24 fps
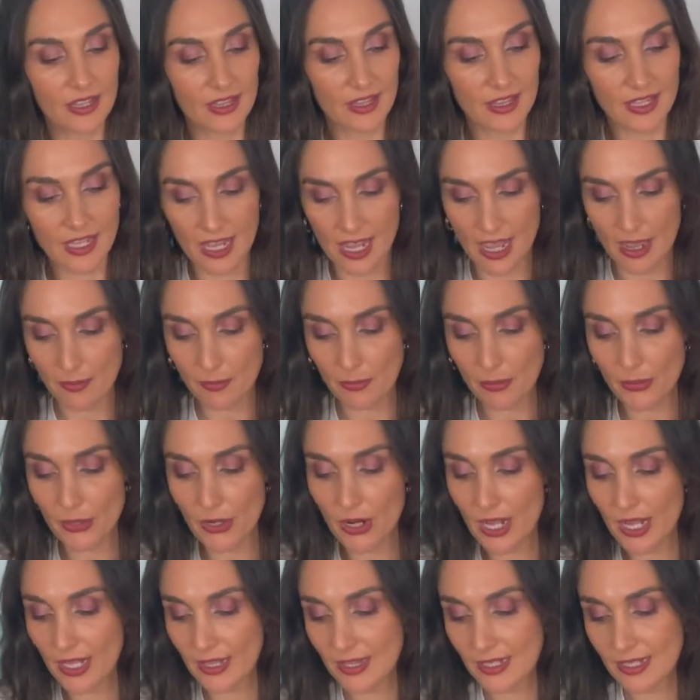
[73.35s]
The Emperor
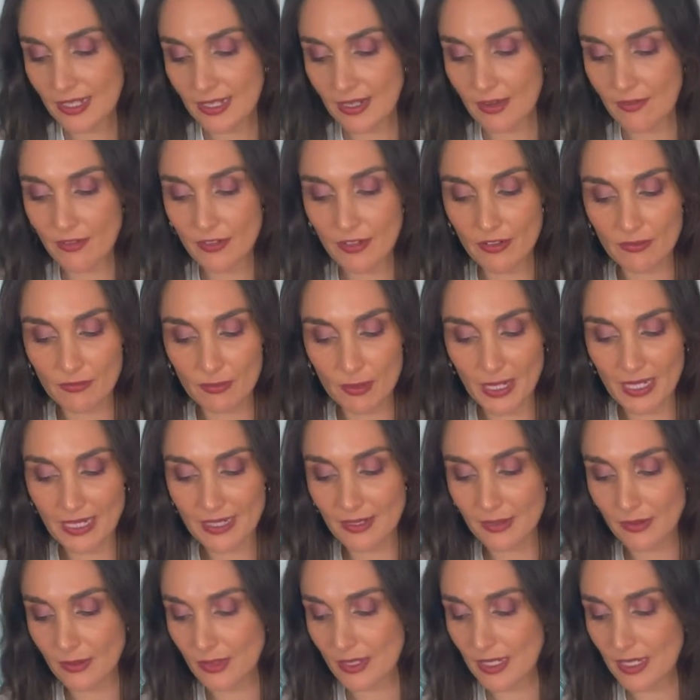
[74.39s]
and the Seven of
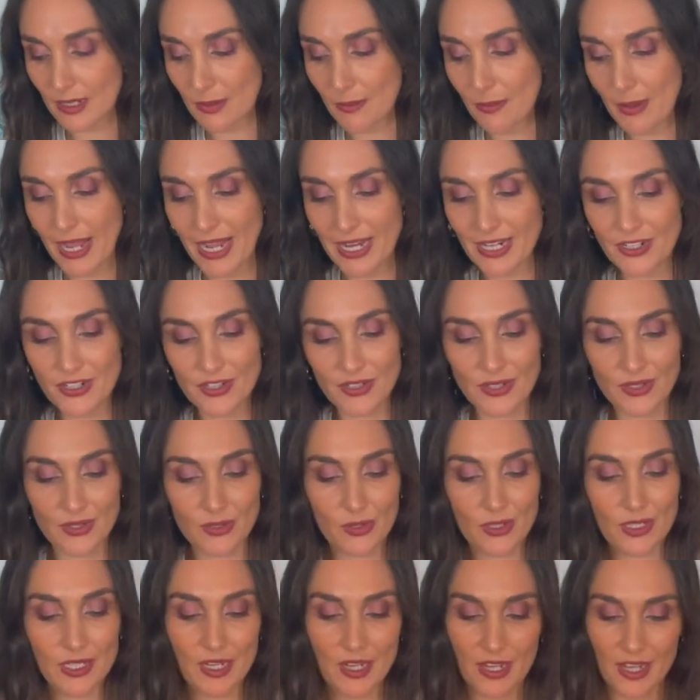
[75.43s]
Pentacles and the Page of
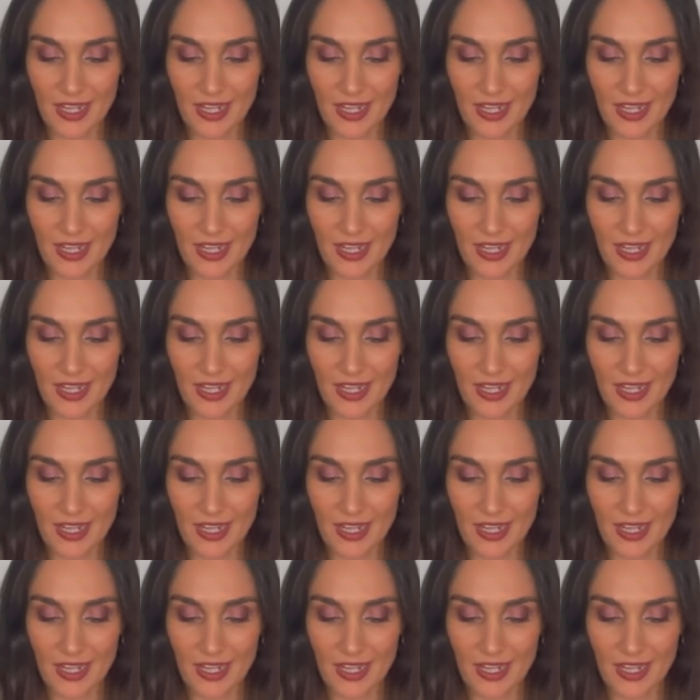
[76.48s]
Swords.